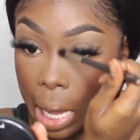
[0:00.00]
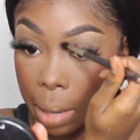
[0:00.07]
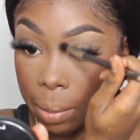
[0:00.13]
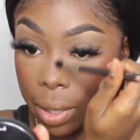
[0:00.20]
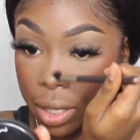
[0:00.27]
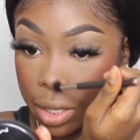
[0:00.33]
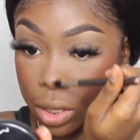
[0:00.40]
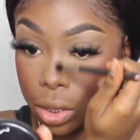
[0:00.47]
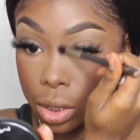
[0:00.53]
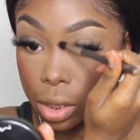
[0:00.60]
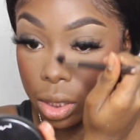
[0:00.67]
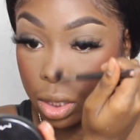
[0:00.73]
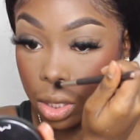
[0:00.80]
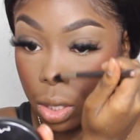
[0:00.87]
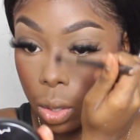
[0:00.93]
I'm gonna
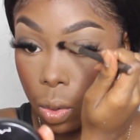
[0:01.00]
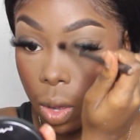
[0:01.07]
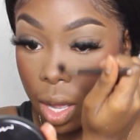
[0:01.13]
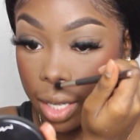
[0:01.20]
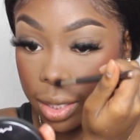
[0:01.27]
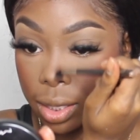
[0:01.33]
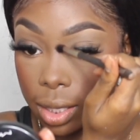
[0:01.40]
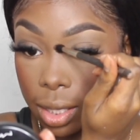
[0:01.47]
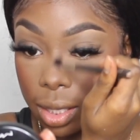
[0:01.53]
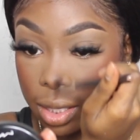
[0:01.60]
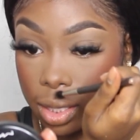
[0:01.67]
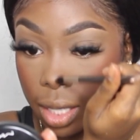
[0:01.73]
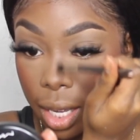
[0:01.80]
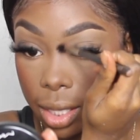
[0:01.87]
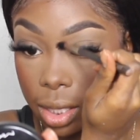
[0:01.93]
just go onto the
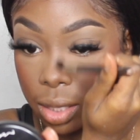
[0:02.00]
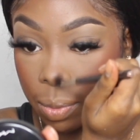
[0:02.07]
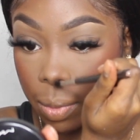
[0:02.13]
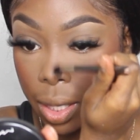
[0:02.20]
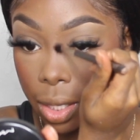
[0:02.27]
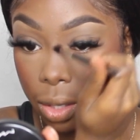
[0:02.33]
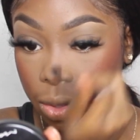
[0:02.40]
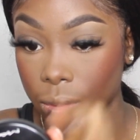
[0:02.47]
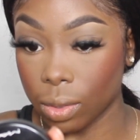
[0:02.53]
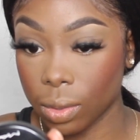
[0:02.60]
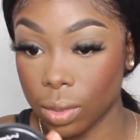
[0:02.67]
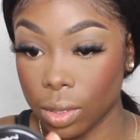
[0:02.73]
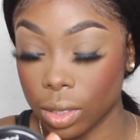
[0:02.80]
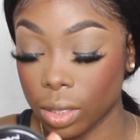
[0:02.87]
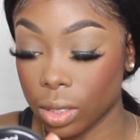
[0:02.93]
sides of my
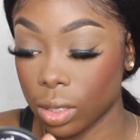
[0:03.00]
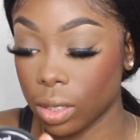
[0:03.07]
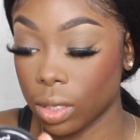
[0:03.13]
nose.